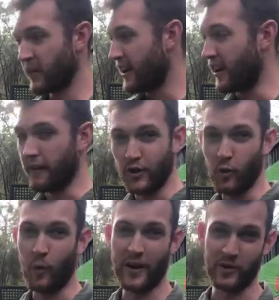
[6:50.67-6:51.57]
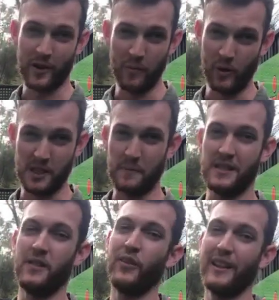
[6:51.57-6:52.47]
Now, if you're wondering more
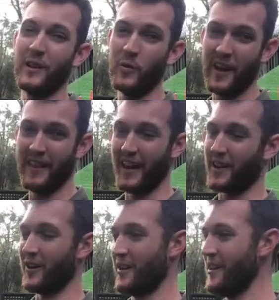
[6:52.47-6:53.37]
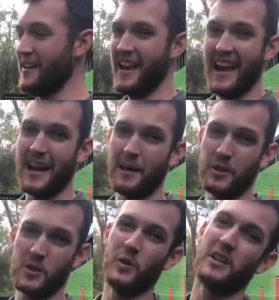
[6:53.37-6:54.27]
specifically where they occur, you're
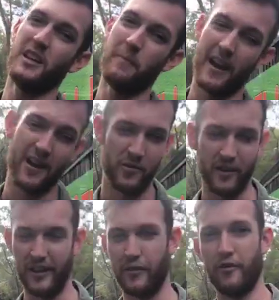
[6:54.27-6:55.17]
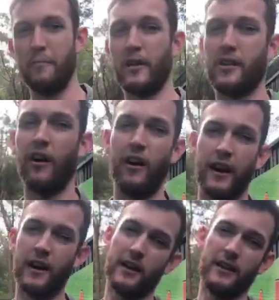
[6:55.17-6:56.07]
talking about really from
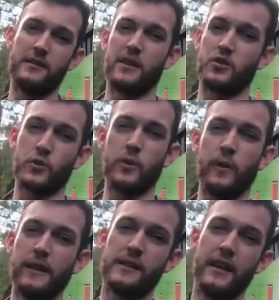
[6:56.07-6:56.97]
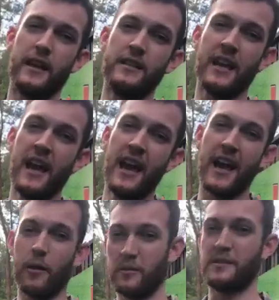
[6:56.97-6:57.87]
Mackay in central Queensland,
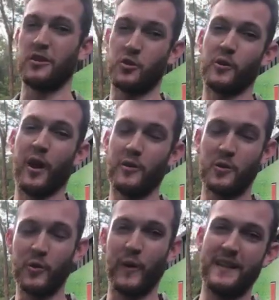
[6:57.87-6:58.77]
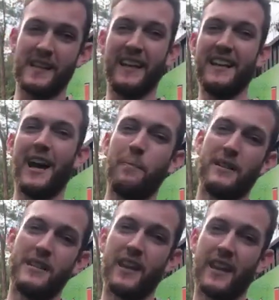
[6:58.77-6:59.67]
or central coastal Queensland, up
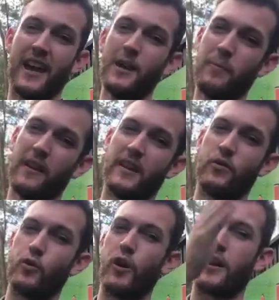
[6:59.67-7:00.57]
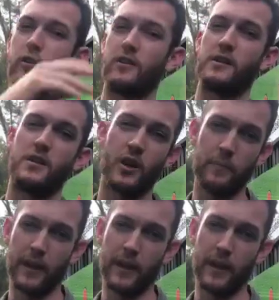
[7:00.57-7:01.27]
into the Cape, and then right across the top